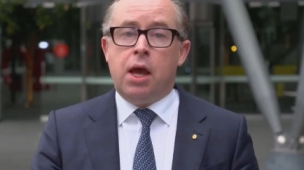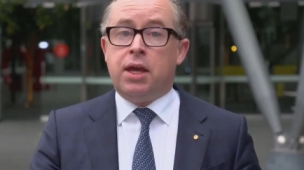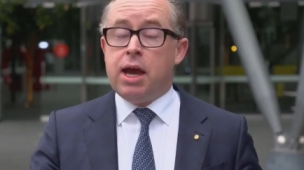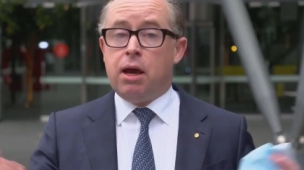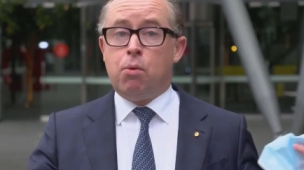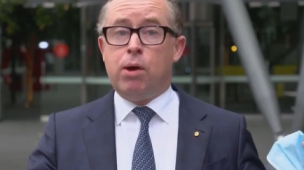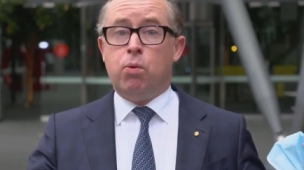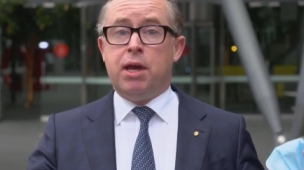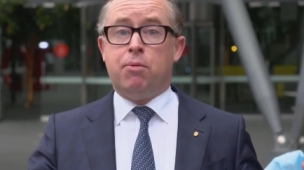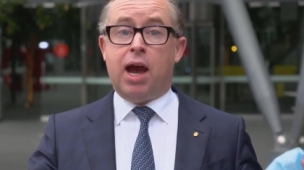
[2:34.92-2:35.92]
Yeah, well,
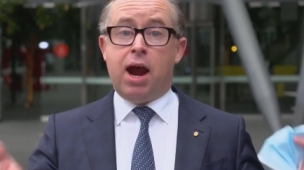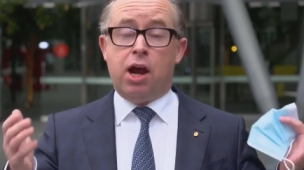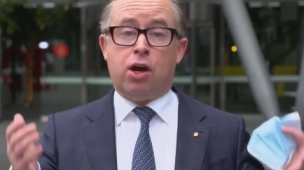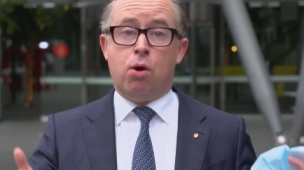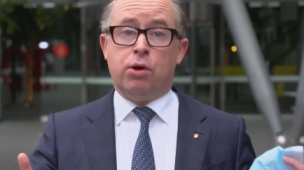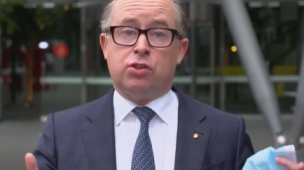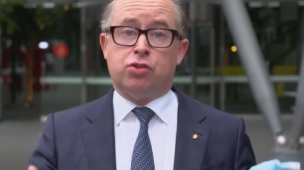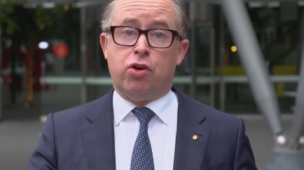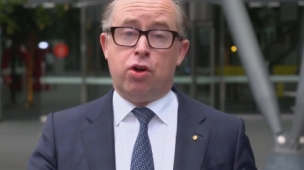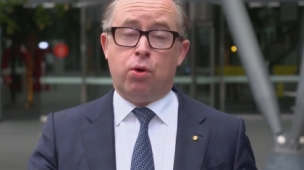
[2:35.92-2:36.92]
we are going
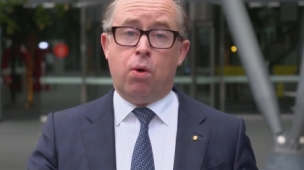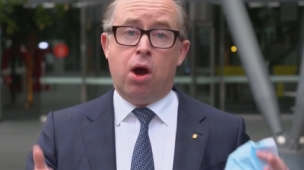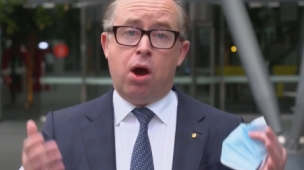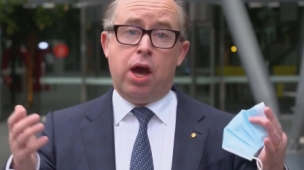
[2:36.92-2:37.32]
through